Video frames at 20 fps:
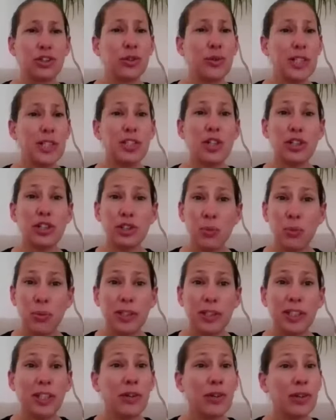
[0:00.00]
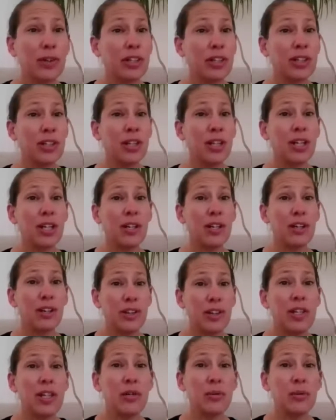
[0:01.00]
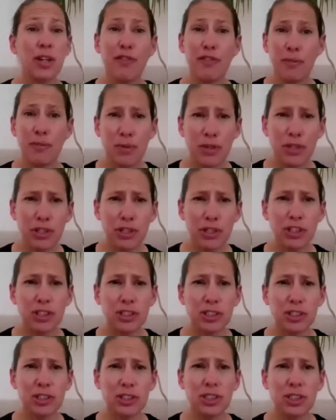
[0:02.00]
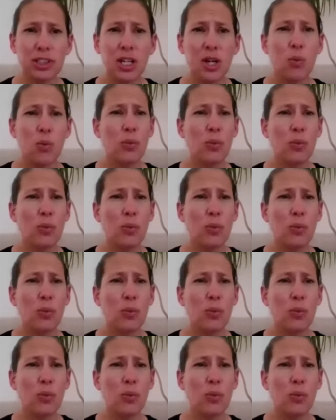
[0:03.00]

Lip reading: So he's also working on a theory of emergence